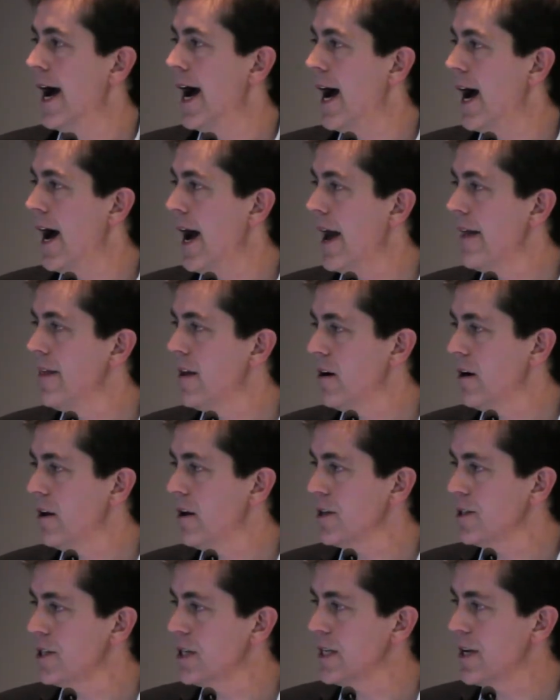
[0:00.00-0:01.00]
And there
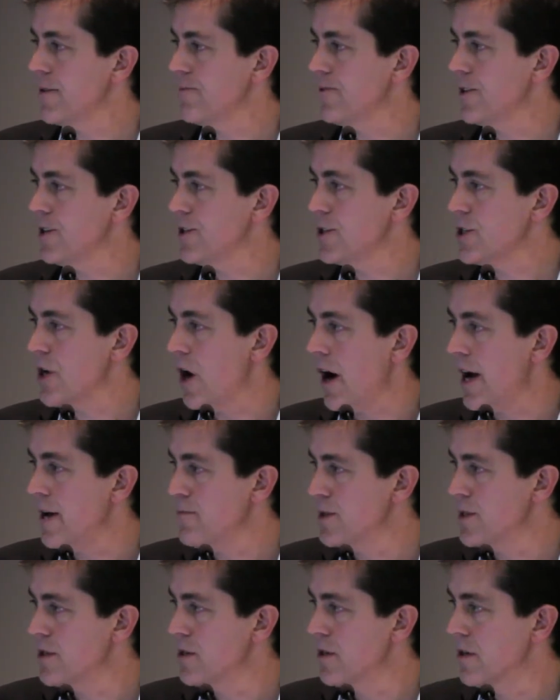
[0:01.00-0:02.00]
are lots of different
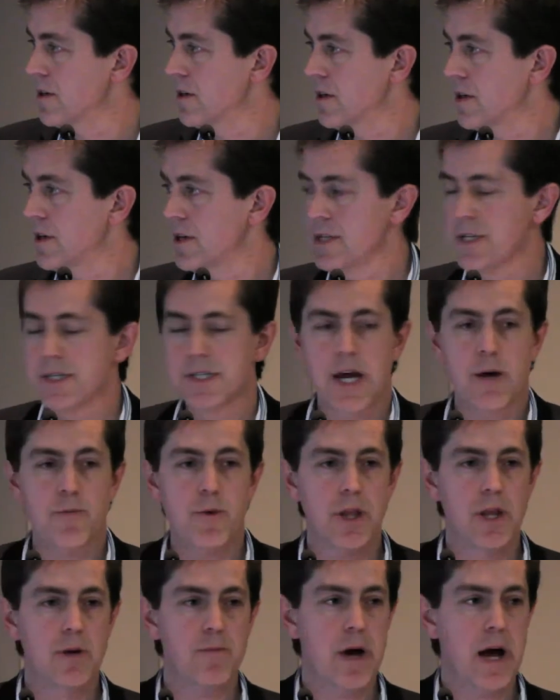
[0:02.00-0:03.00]
types.
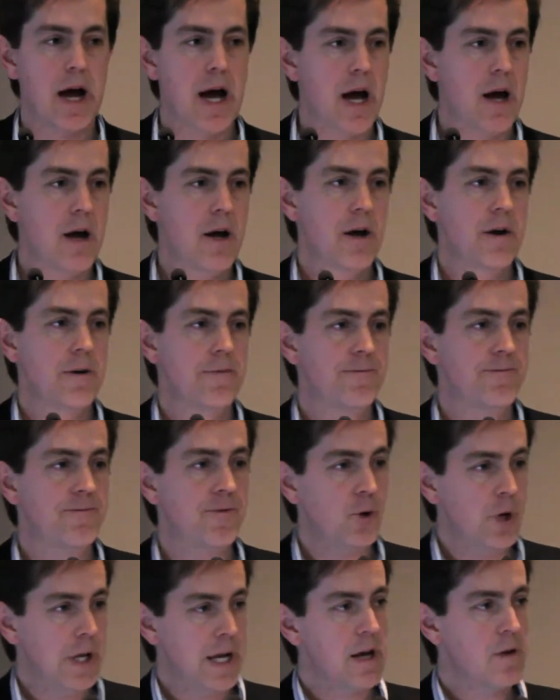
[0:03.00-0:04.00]
Some of them are
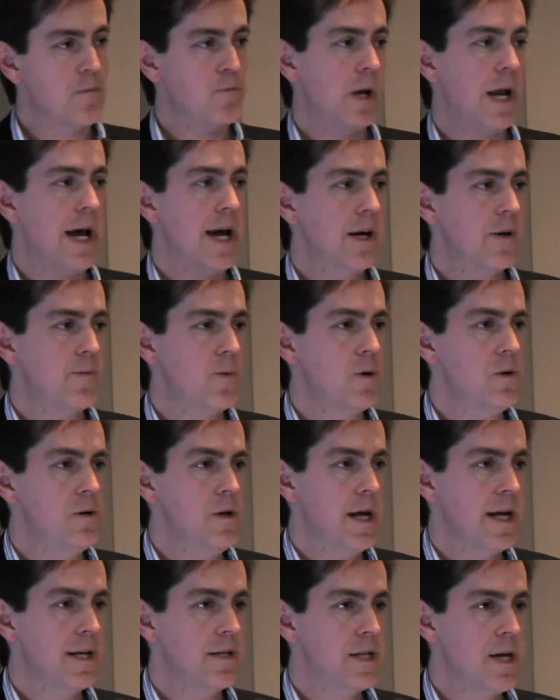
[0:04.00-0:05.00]
fully
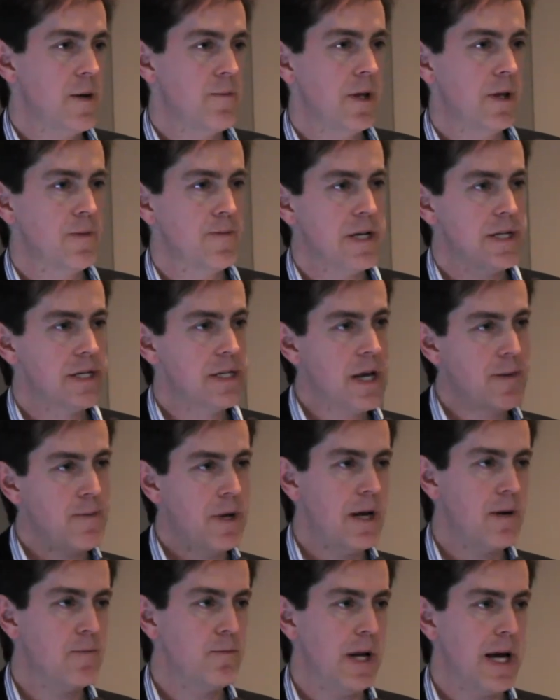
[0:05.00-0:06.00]
implantable and some of them are
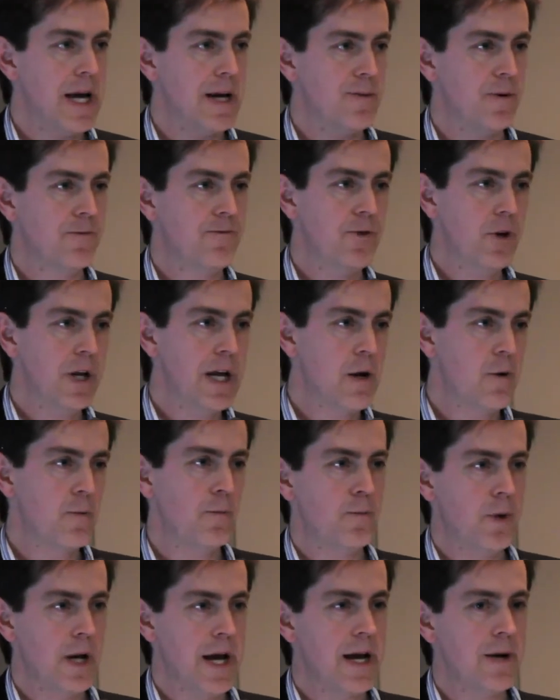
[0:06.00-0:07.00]
semi-implantable. Fully
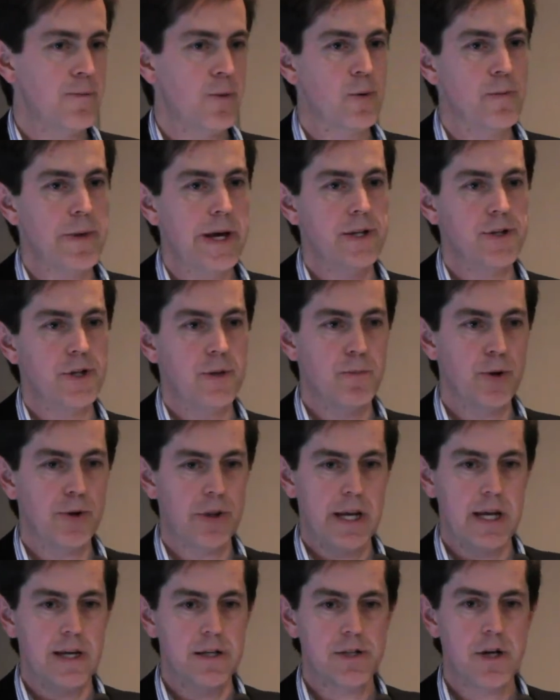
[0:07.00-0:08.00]
implantable means you
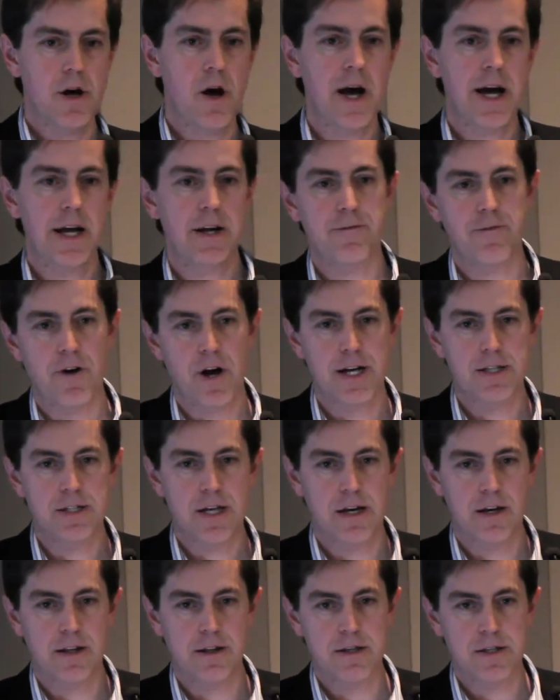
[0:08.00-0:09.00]
put the entire
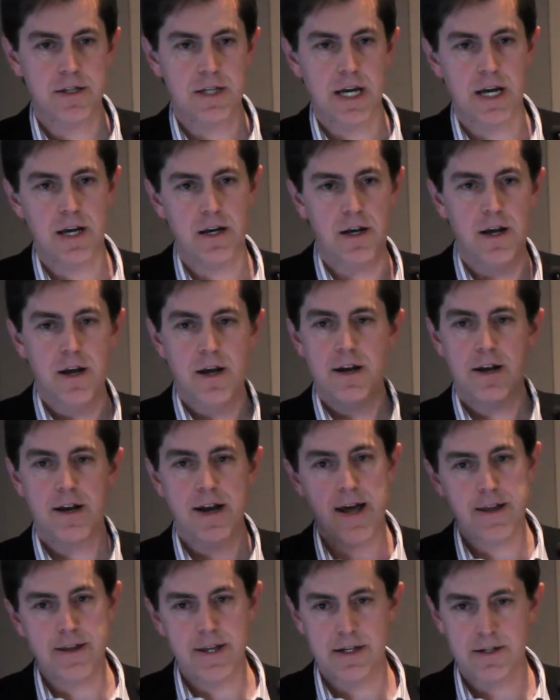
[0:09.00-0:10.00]
device under the skin,
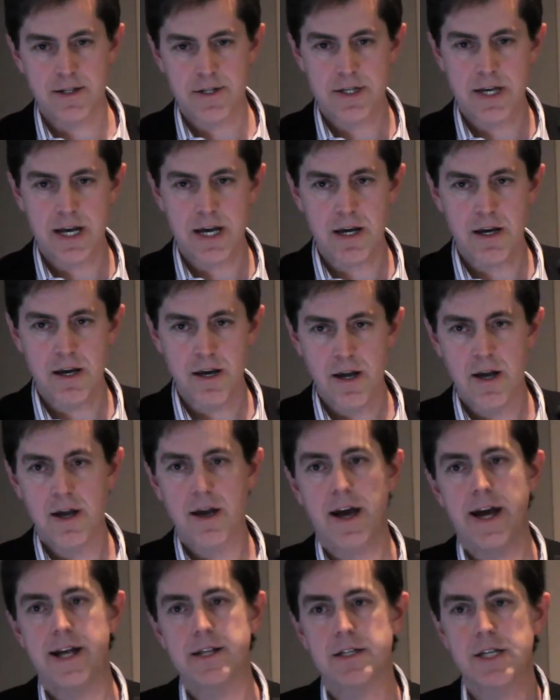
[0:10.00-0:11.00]
nothing to see.
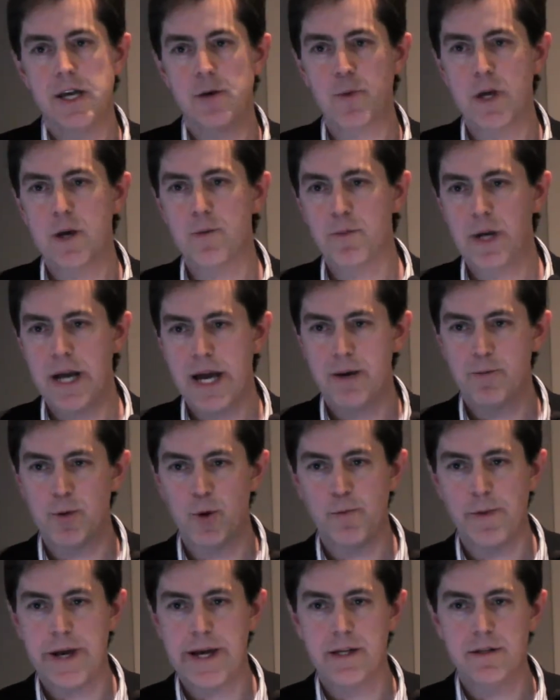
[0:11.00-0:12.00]
And semi-implantable